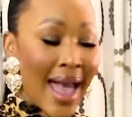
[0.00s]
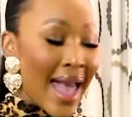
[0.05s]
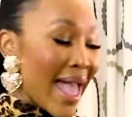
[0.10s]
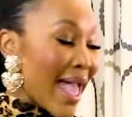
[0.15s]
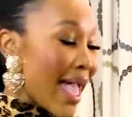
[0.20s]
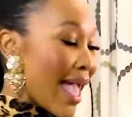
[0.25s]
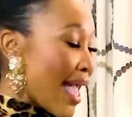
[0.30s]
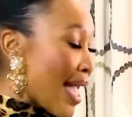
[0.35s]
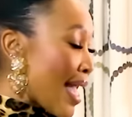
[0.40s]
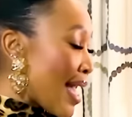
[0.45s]

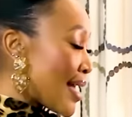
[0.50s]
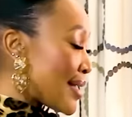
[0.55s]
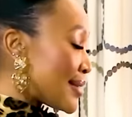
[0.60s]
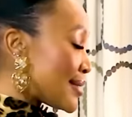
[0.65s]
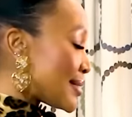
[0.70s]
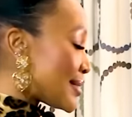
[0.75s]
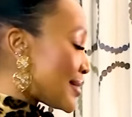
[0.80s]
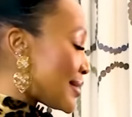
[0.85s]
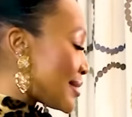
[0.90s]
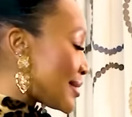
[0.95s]

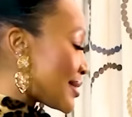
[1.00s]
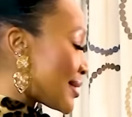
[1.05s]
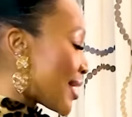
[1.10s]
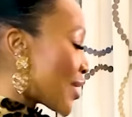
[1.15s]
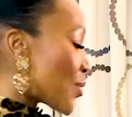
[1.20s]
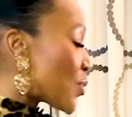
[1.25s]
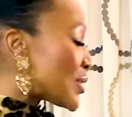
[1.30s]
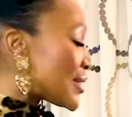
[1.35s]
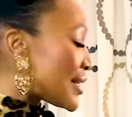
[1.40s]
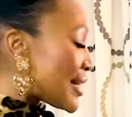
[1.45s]
And
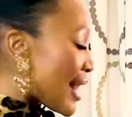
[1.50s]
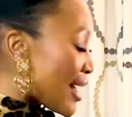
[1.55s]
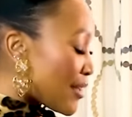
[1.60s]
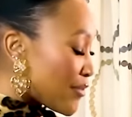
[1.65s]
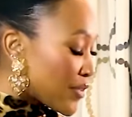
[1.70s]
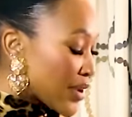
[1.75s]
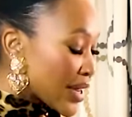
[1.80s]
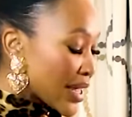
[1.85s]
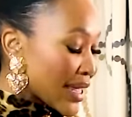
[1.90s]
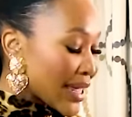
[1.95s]
it was
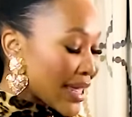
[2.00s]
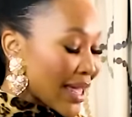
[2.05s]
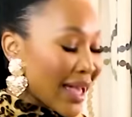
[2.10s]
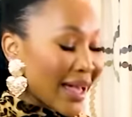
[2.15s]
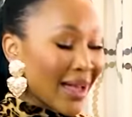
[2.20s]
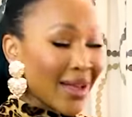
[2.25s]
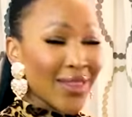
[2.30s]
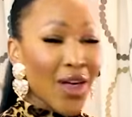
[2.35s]
lovely.